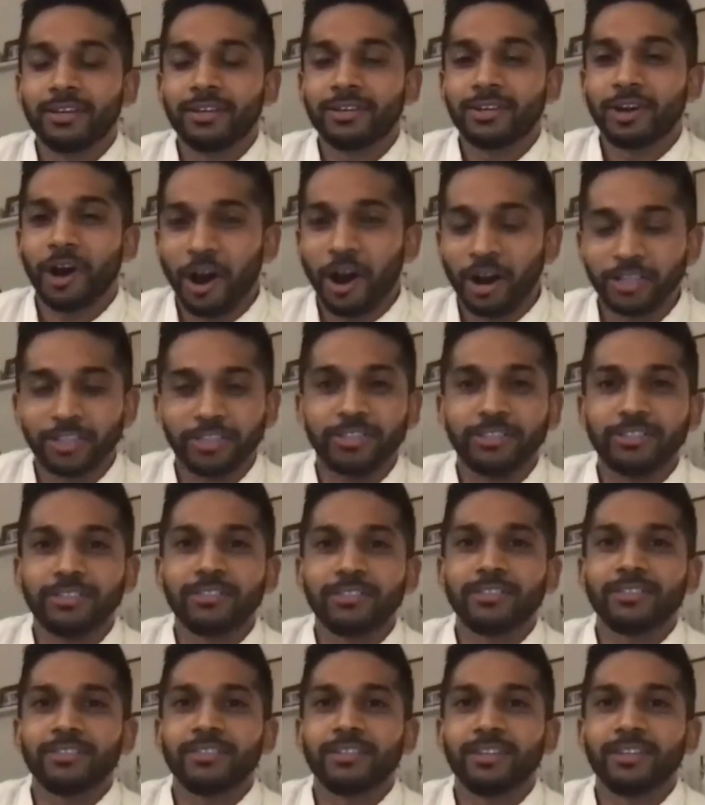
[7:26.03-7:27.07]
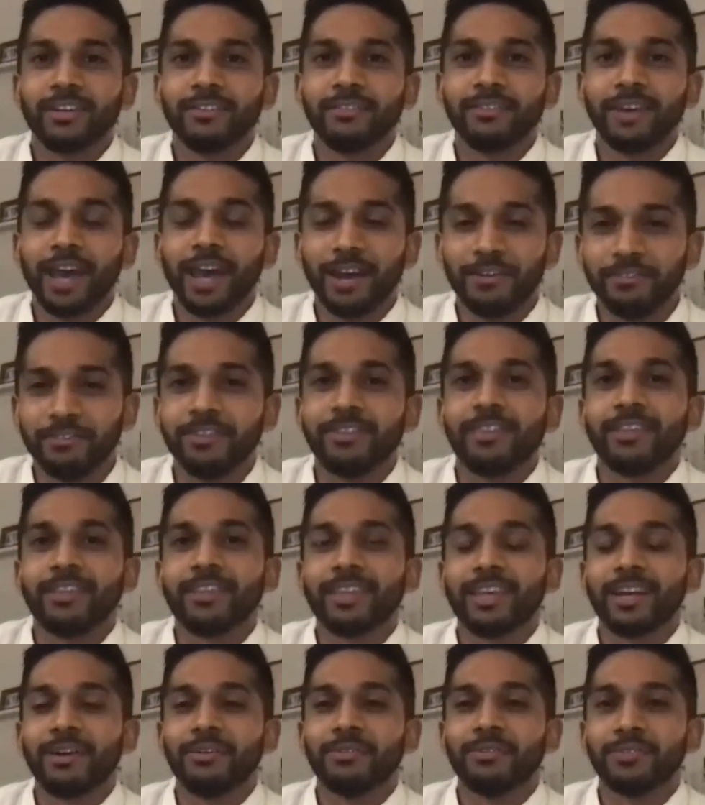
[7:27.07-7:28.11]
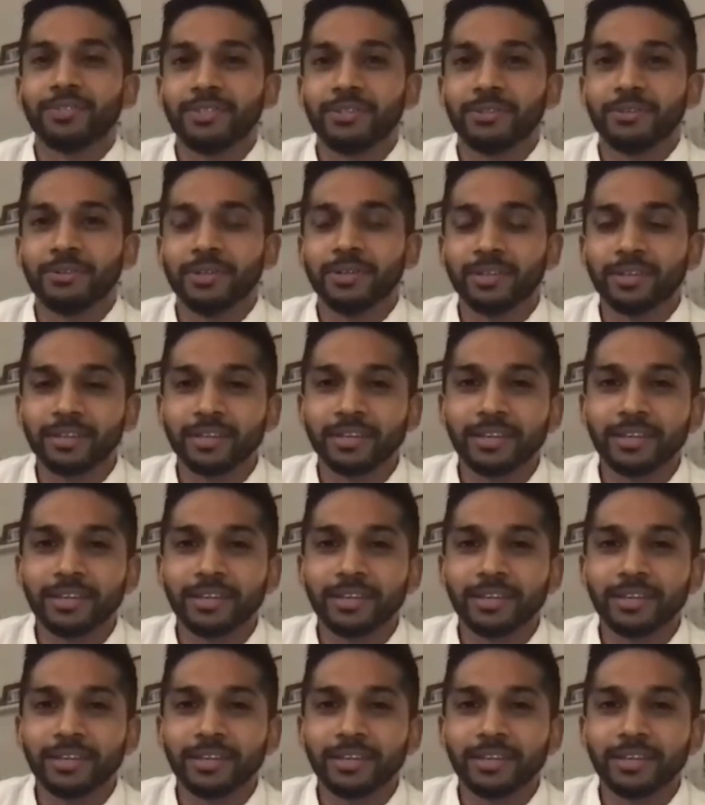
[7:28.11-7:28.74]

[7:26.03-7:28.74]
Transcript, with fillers: cautious of everything that I was doing.